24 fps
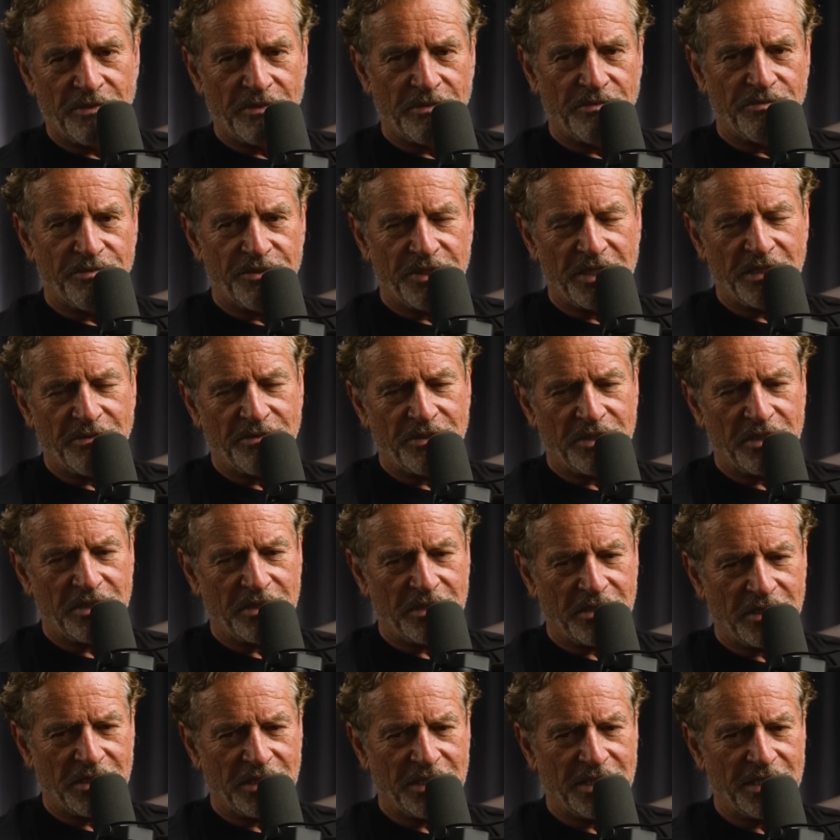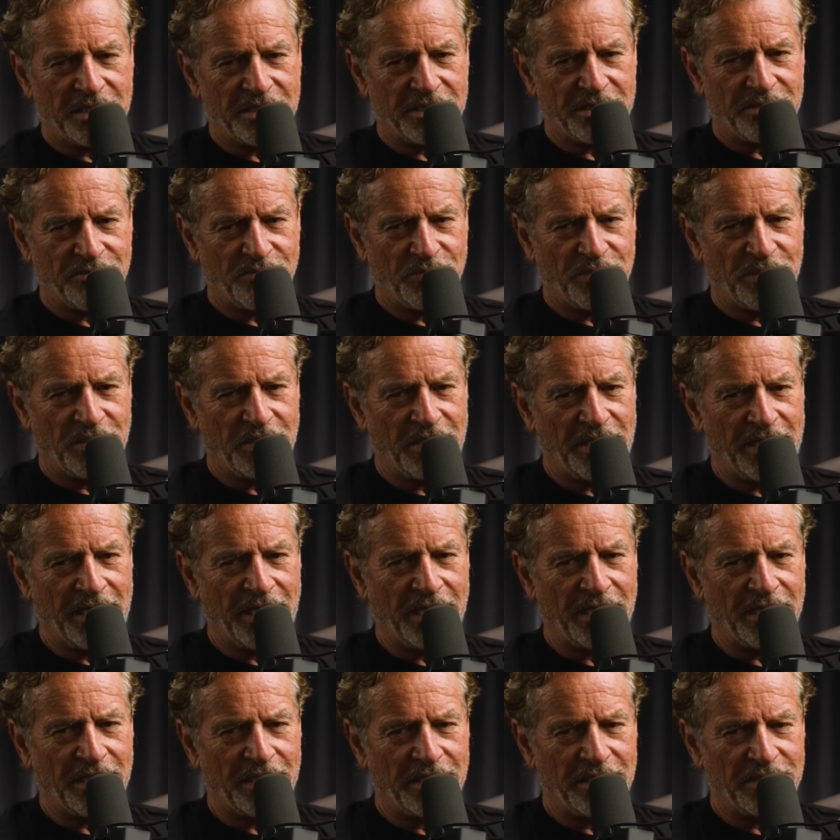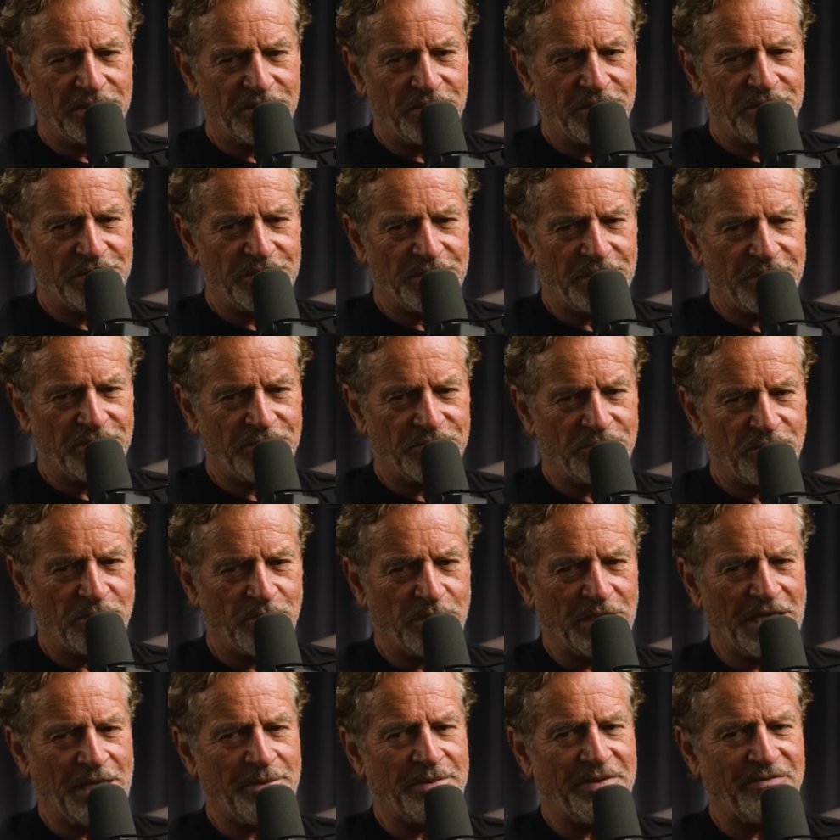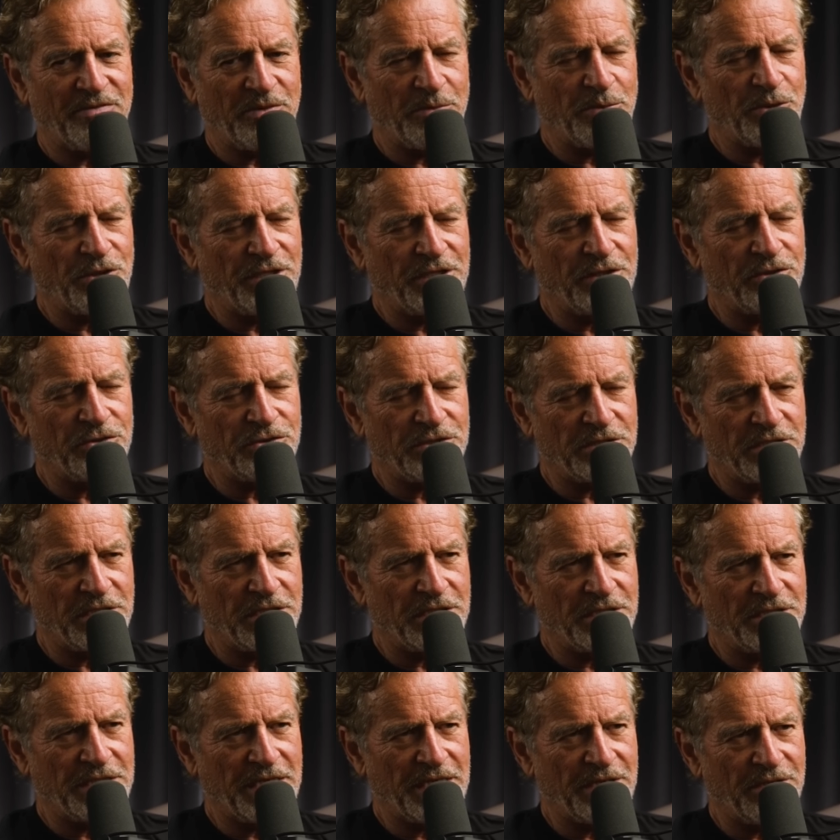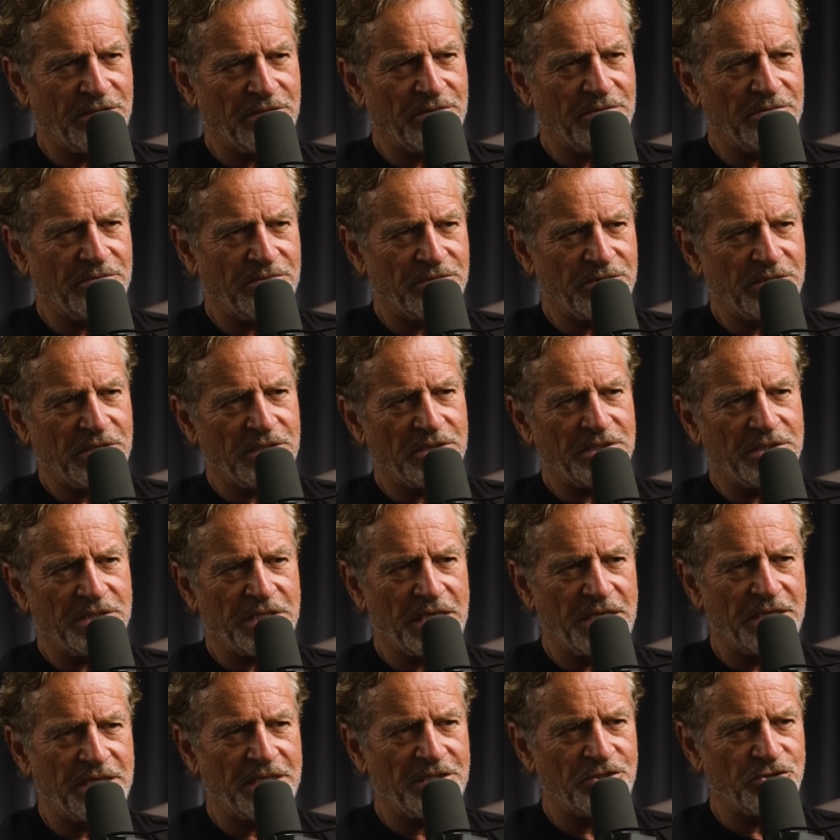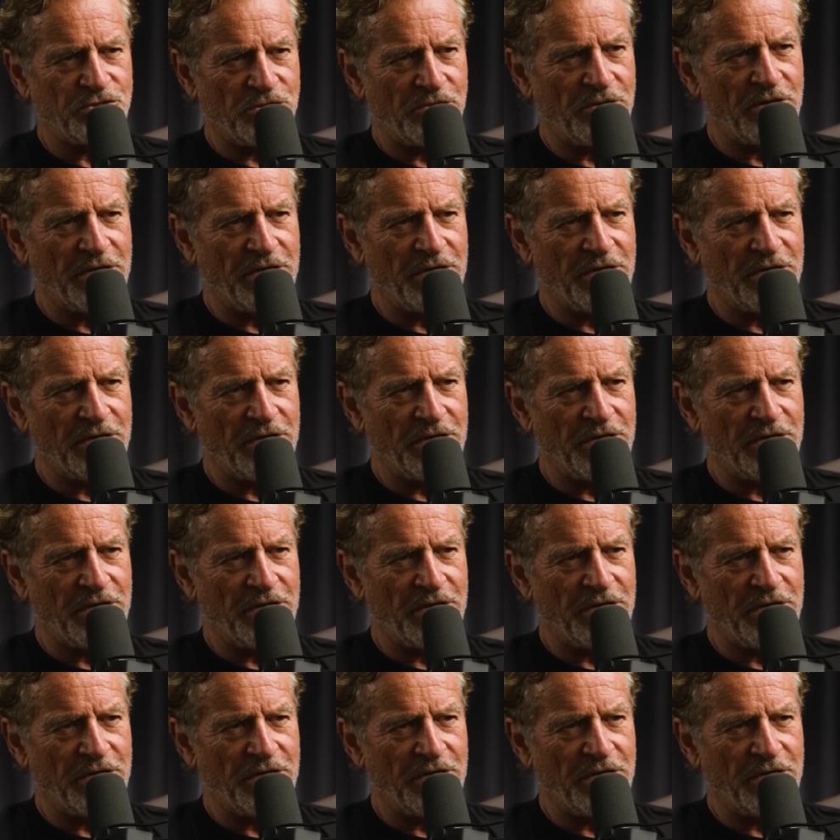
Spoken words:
but I guess when you're young, it's easy to sort of blame everybody else and then take things in your own